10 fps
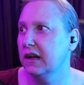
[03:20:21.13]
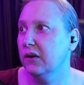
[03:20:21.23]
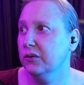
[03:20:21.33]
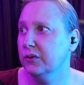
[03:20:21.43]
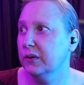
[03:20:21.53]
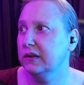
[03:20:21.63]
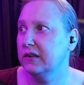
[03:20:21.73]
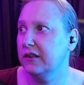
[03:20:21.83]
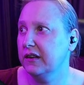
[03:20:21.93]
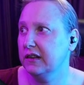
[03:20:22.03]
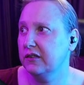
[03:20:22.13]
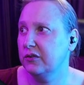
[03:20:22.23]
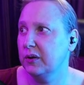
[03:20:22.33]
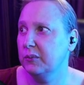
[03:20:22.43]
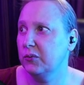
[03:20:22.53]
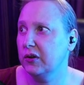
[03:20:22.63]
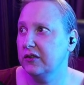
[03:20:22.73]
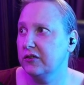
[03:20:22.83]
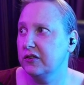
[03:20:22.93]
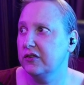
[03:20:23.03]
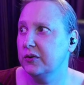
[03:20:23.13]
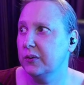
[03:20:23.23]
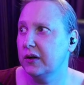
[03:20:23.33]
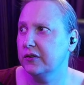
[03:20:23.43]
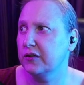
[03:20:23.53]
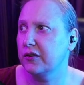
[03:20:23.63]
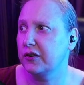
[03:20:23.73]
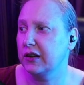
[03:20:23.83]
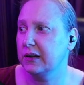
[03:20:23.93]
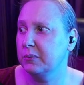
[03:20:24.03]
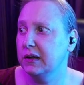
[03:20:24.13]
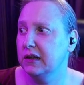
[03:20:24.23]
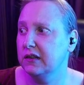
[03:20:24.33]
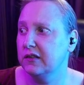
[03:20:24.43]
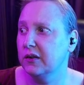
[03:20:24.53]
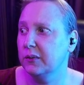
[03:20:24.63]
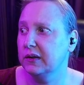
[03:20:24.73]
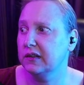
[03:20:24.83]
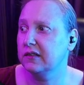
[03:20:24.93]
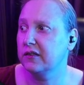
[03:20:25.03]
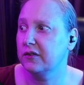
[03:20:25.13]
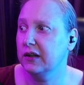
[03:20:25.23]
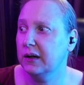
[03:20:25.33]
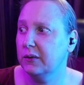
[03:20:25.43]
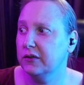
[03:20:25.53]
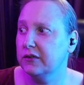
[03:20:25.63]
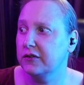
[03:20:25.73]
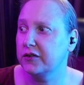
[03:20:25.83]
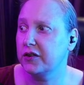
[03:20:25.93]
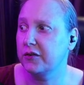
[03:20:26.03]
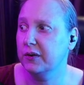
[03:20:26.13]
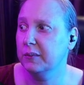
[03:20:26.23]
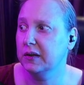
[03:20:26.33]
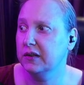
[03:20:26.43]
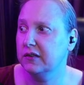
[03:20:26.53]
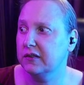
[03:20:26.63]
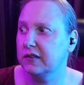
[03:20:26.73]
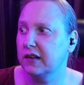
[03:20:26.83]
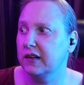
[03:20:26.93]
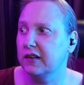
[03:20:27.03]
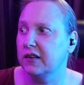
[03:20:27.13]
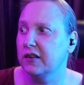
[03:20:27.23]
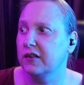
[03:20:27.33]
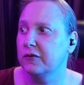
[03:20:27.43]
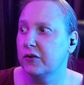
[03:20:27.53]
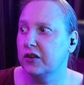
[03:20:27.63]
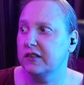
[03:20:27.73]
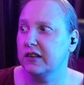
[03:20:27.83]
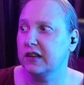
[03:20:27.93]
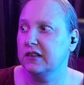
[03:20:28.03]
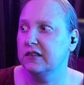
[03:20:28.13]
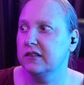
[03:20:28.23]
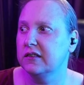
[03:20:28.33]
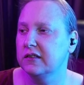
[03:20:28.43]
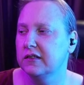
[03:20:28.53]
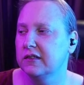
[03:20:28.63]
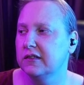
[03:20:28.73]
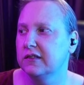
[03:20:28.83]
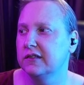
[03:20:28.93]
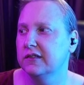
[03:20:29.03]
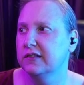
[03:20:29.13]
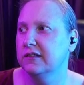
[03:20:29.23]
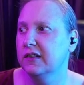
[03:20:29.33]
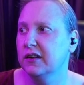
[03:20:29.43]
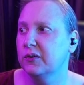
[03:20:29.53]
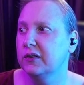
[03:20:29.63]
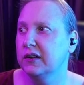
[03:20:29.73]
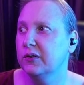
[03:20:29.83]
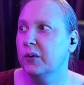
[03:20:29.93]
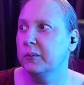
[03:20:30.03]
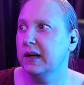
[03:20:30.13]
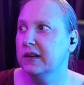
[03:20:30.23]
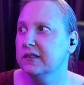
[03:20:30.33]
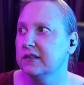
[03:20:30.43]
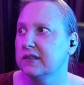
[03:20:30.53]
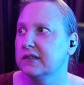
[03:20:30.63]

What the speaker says: Also, it thinks stream duration is 2 hours and 38 minutes, though it is 3 hours and 53 minutes and 40 seconds, according to OBS.